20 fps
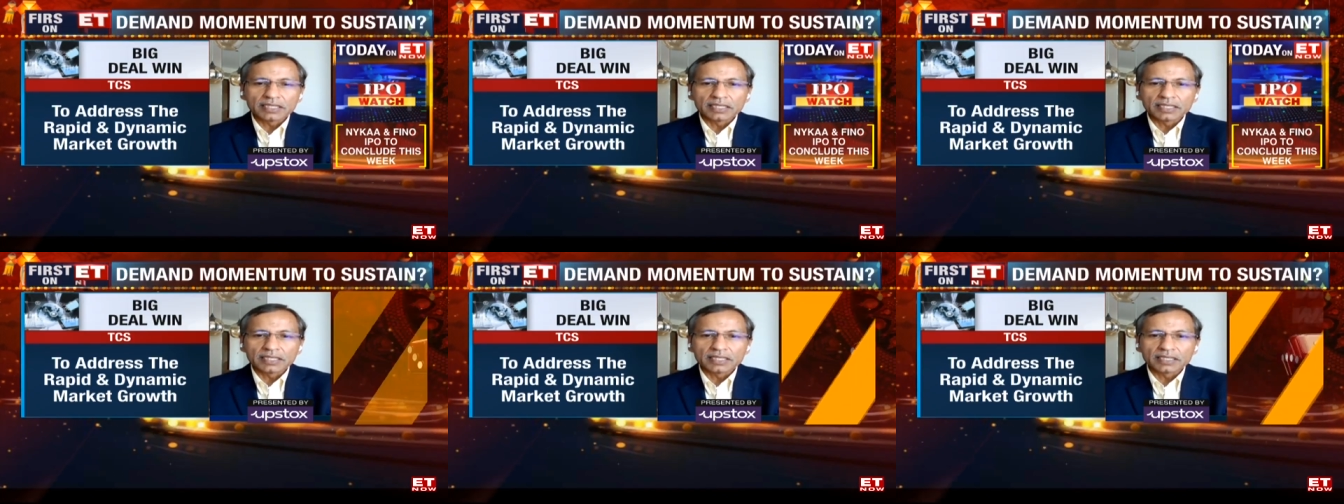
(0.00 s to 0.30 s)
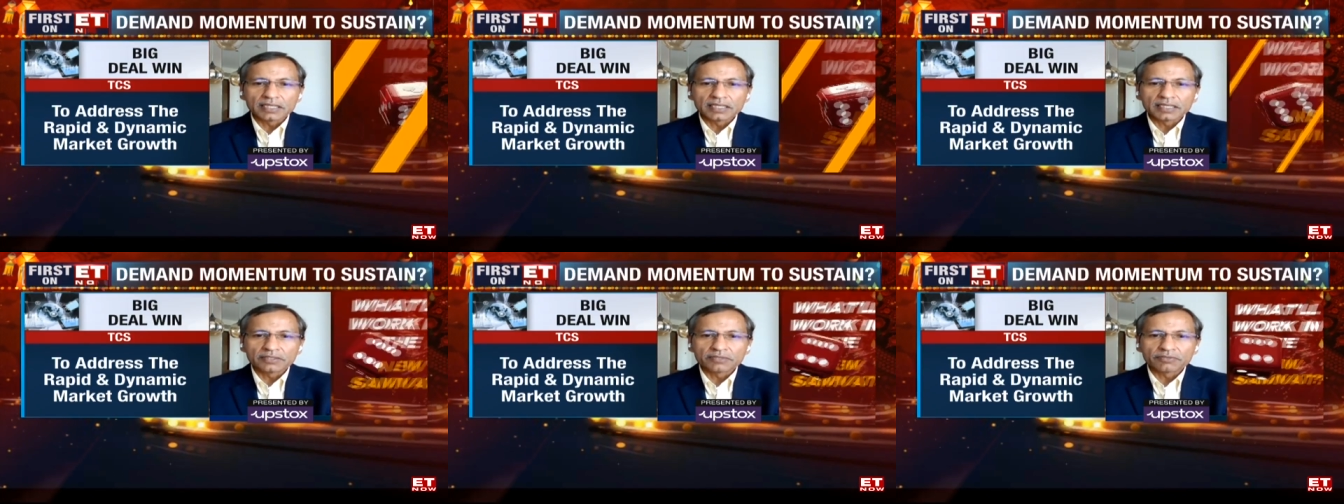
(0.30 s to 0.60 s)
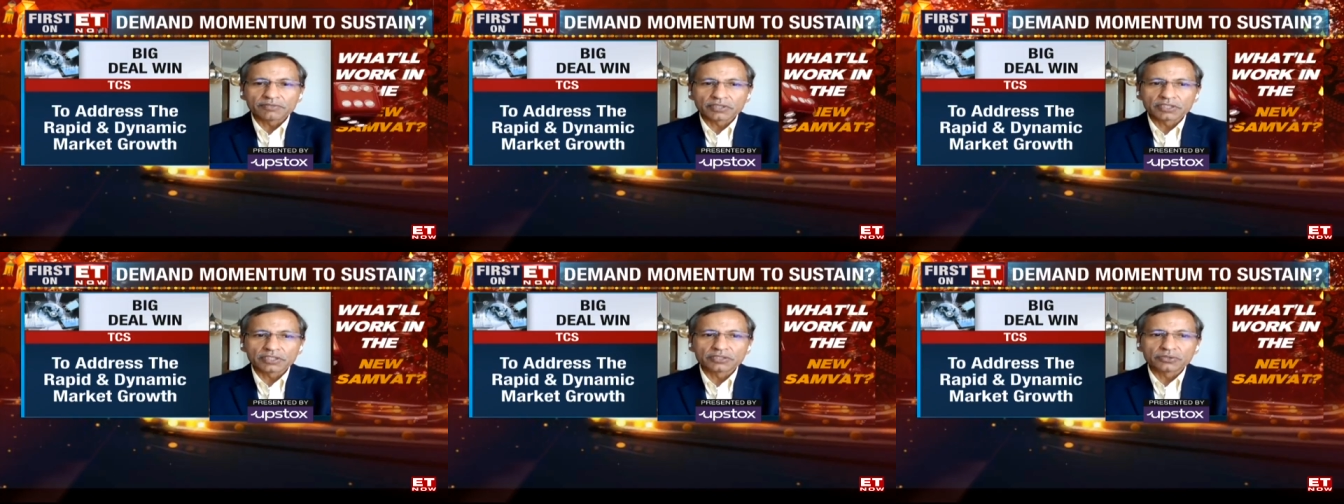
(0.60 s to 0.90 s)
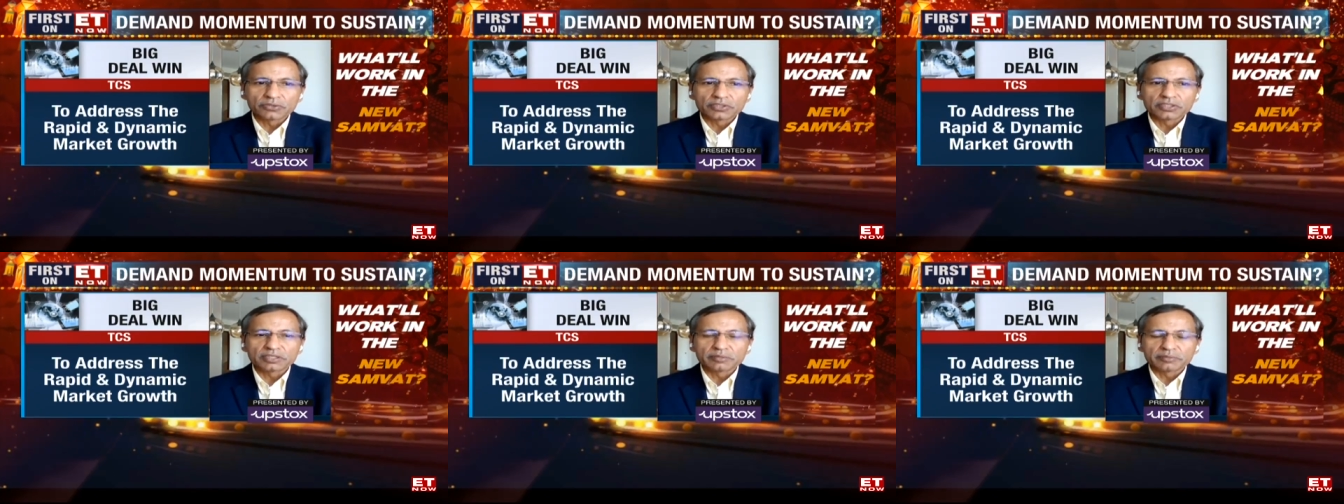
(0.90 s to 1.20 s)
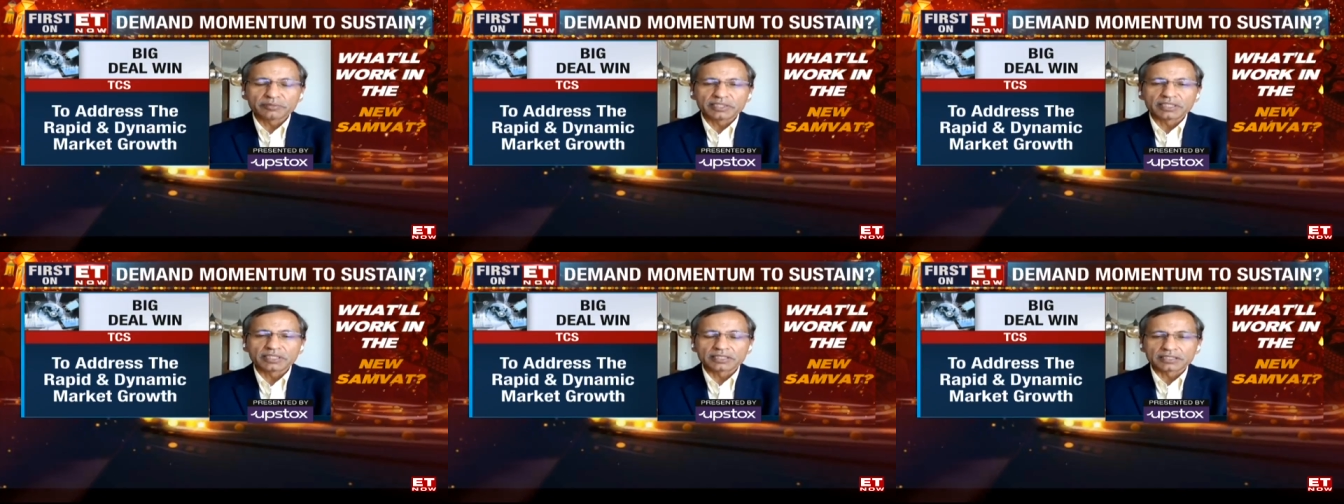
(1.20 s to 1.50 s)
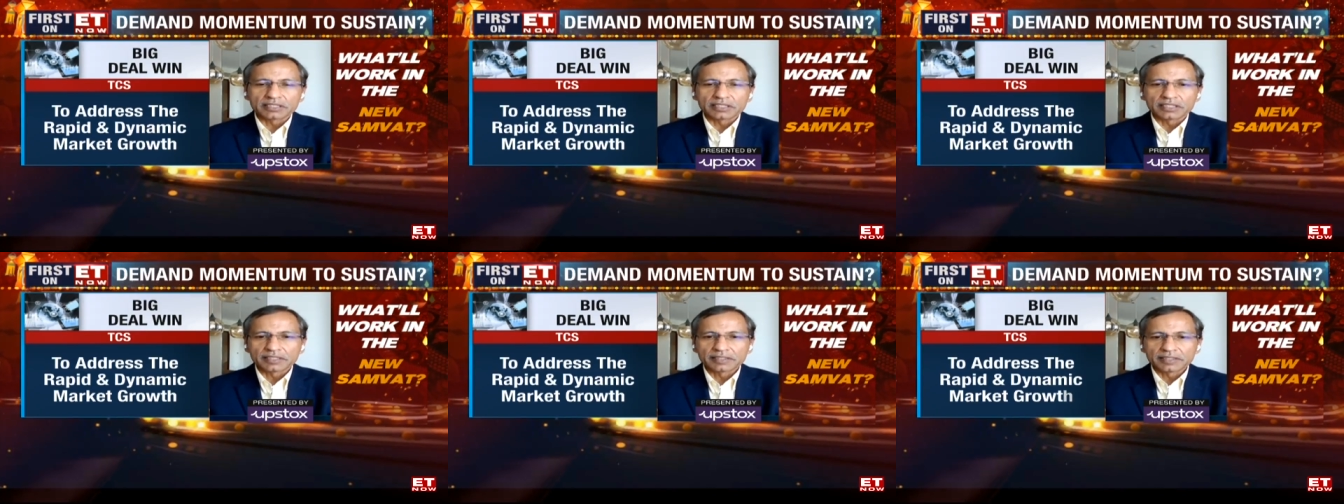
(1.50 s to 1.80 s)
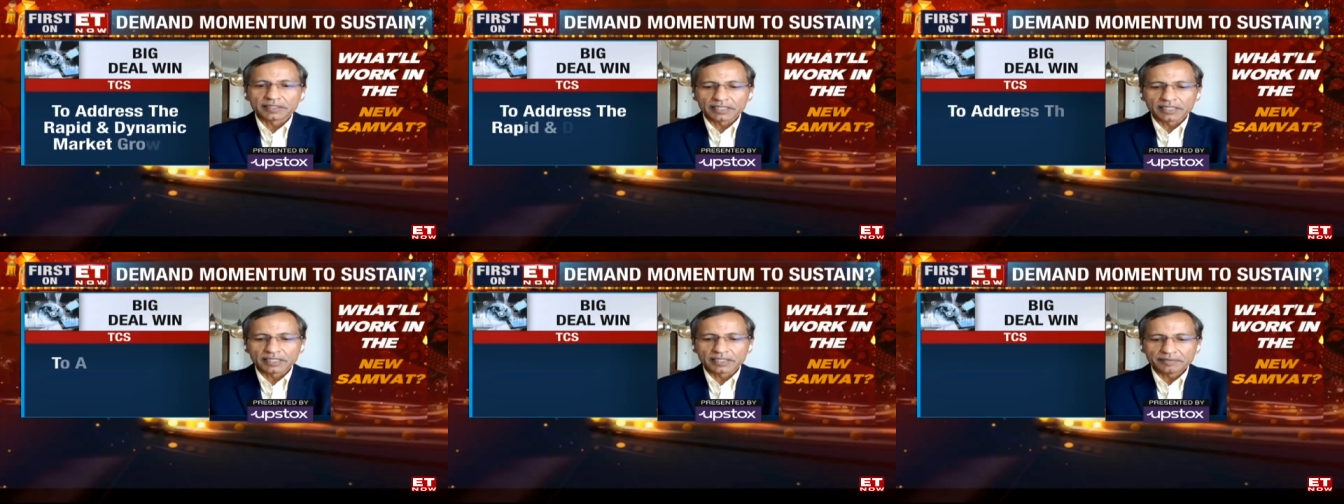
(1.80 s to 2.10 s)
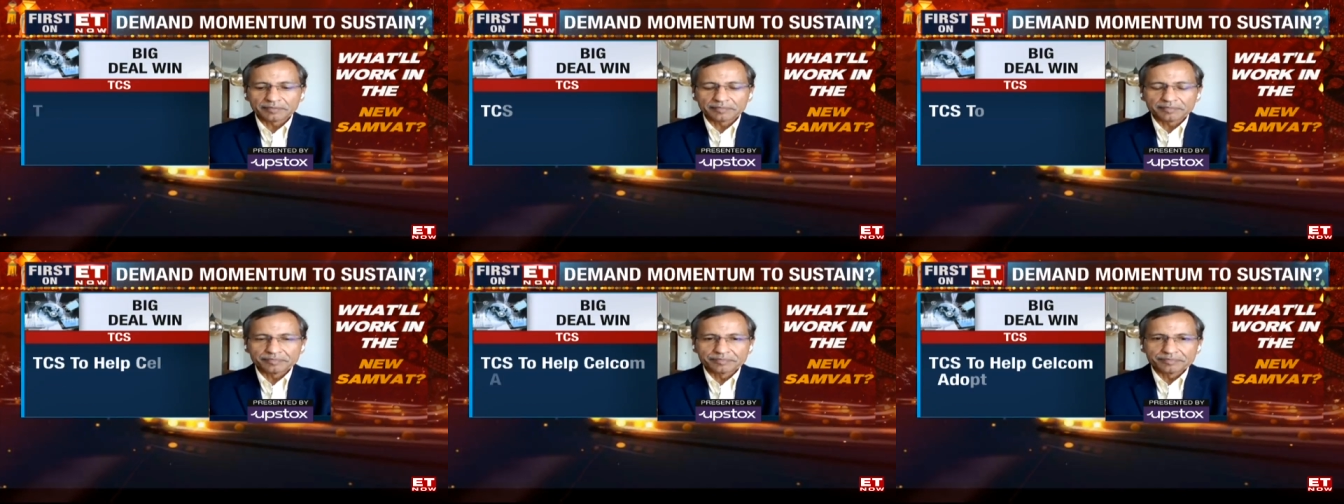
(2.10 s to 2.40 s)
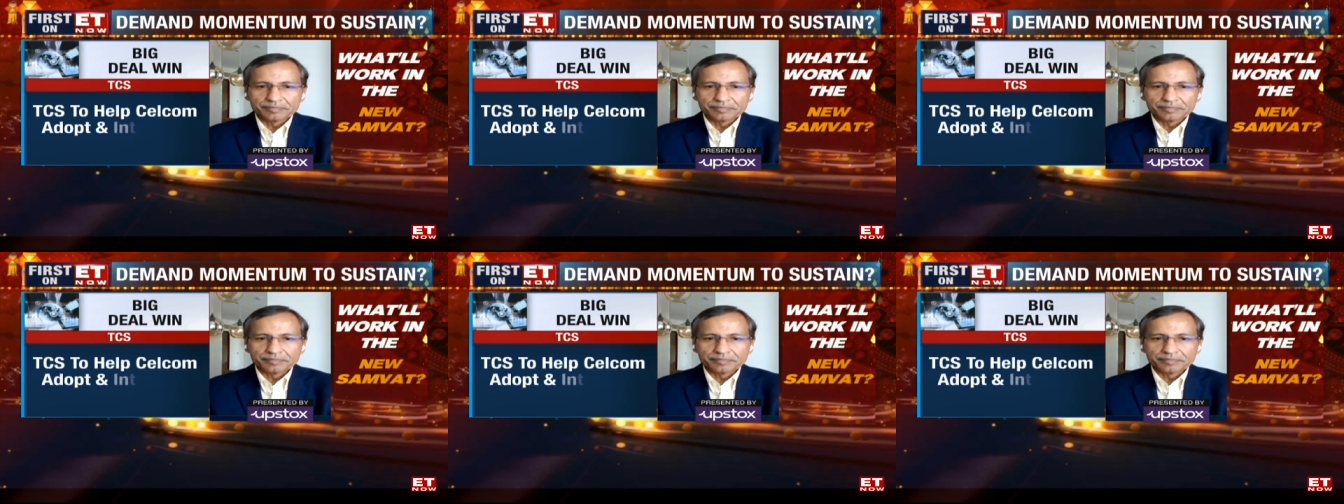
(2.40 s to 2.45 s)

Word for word: for the tourism industry. Yeah.